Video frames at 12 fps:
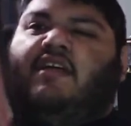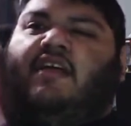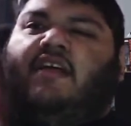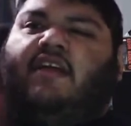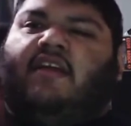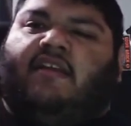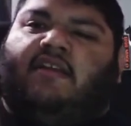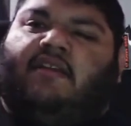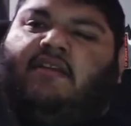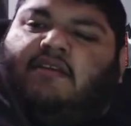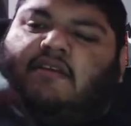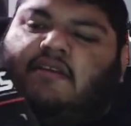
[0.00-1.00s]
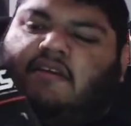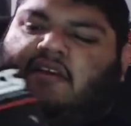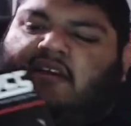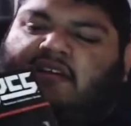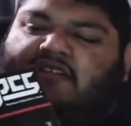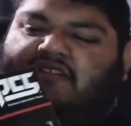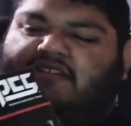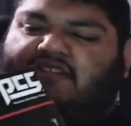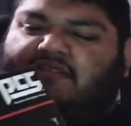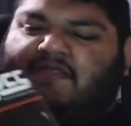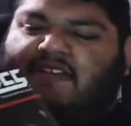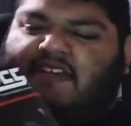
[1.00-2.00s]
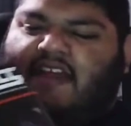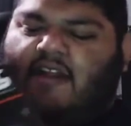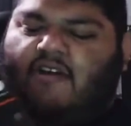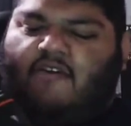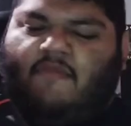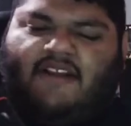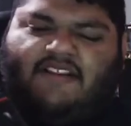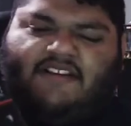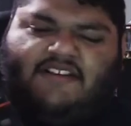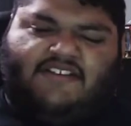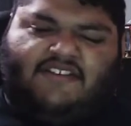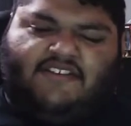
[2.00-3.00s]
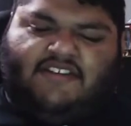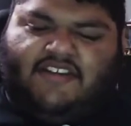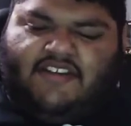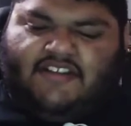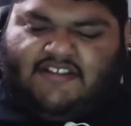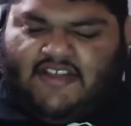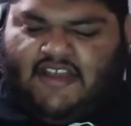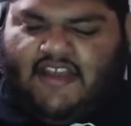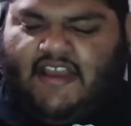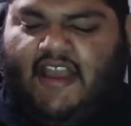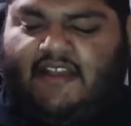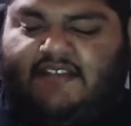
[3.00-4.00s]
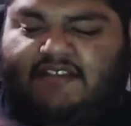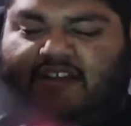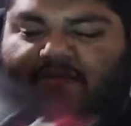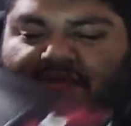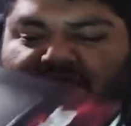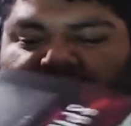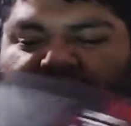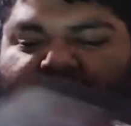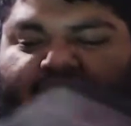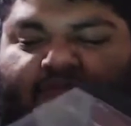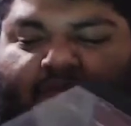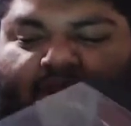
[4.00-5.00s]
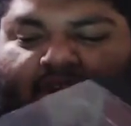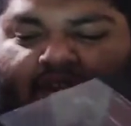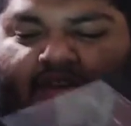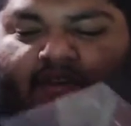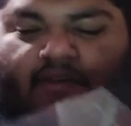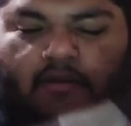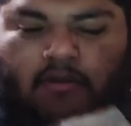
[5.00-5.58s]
and it's just something that caught my attention. It is a GameStop exclusive apparently.